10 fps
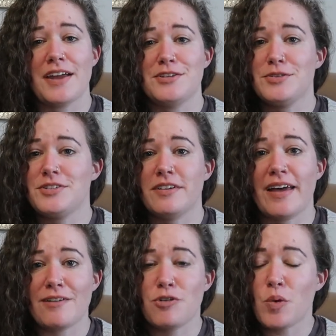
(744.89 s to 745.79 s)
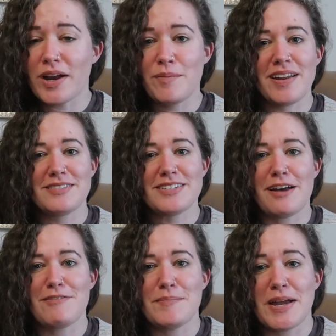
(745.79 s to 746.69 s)
I do still have quite a bit of
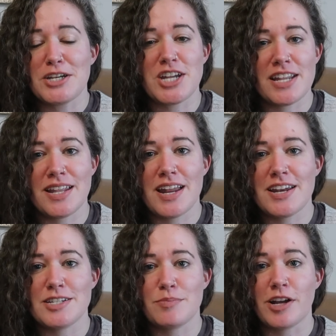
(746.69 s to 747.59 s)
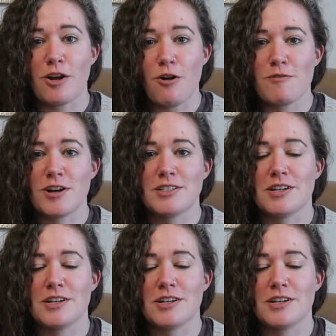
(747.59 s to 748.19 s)
stuff in my shed that I need to bring over,